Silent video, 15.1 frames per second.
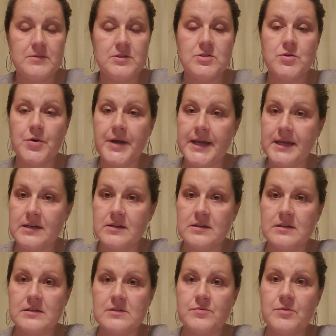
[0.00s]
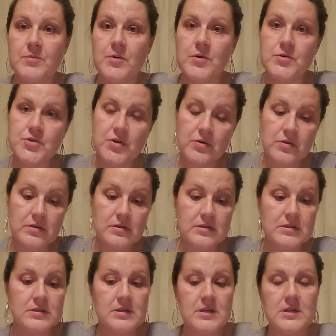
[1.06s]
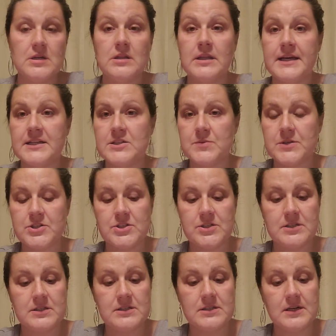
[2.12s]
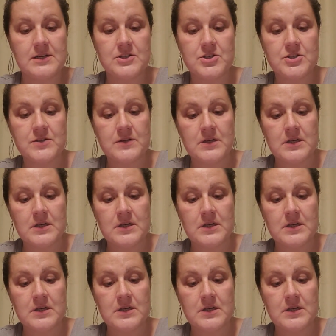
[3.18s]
door handles, remote controls, light switches, and such.